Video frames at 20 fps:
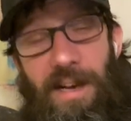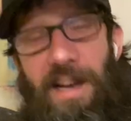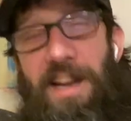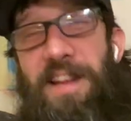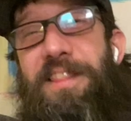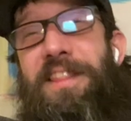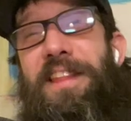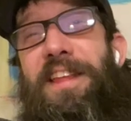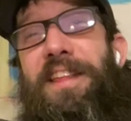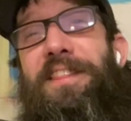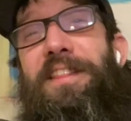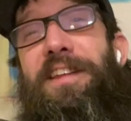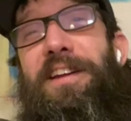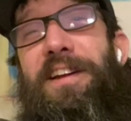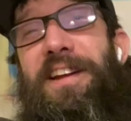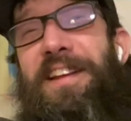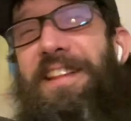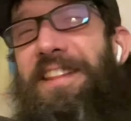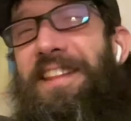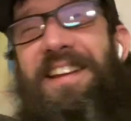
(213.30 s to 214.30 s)
and then
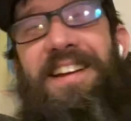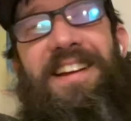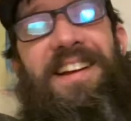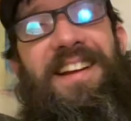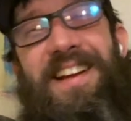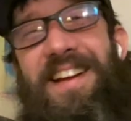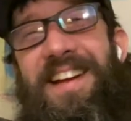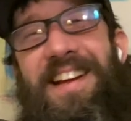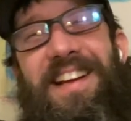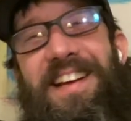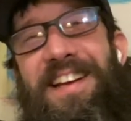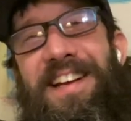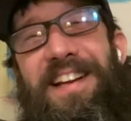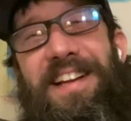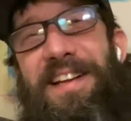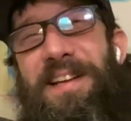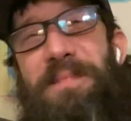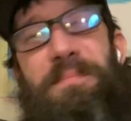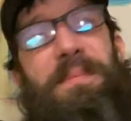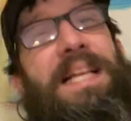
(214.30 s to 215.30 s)
they ain't
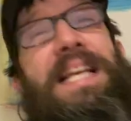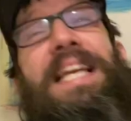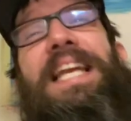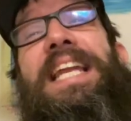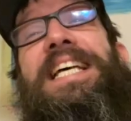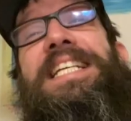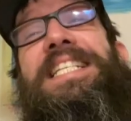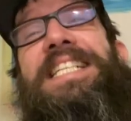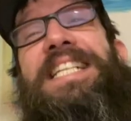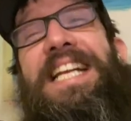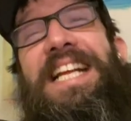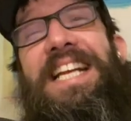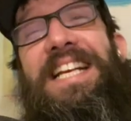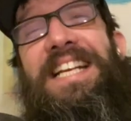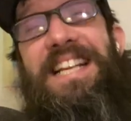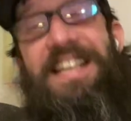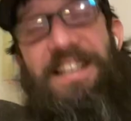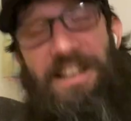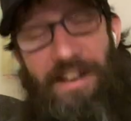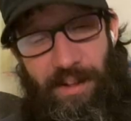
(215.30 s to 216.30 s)
gonna be
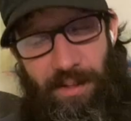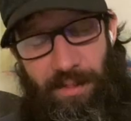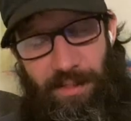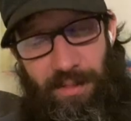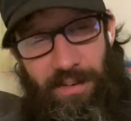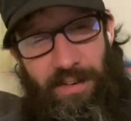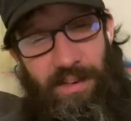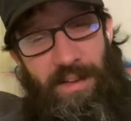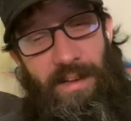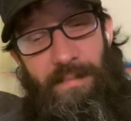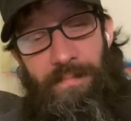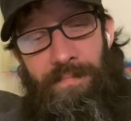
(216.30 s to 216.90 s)
listening to nothing.